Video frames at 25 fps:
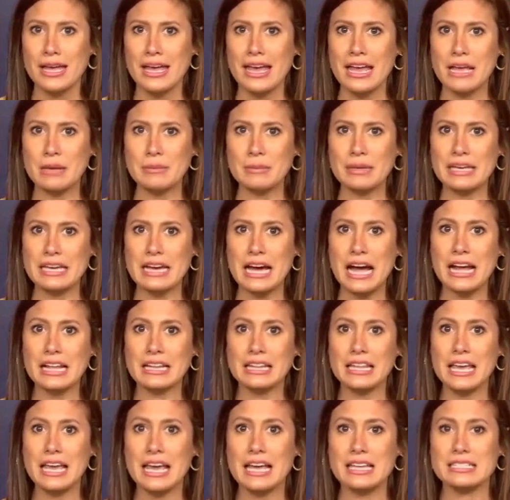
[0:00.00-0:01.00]
Amy
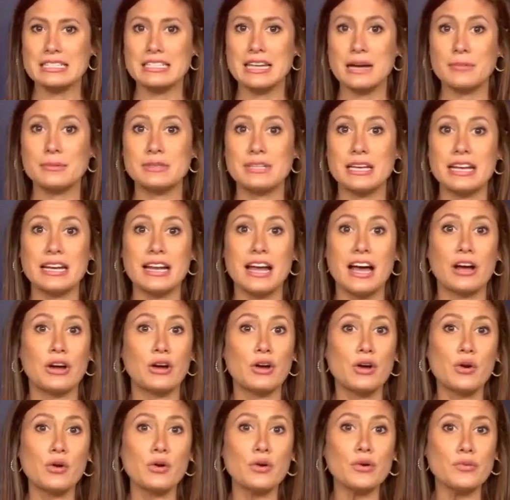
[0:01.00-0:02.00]
Kiley has an update on
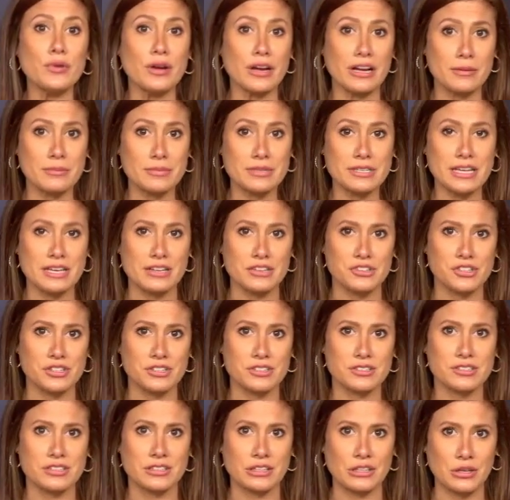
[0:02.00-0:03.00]
current
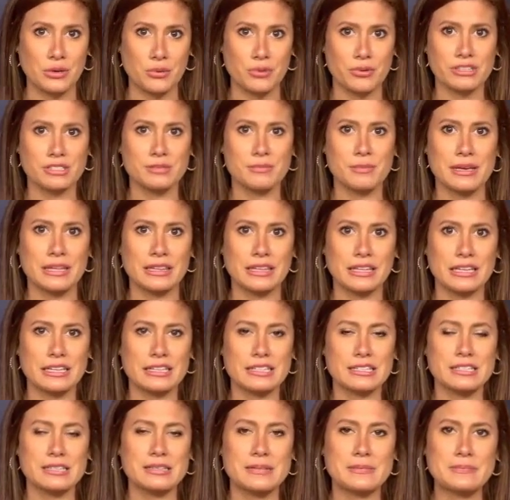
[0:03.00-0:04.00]
recommendations in the U.S.
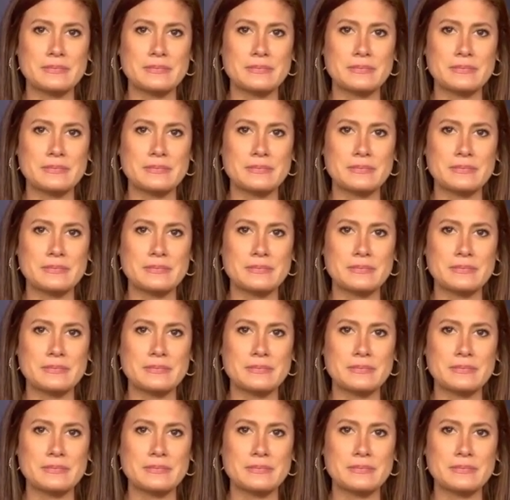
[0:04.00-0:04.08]
mainland.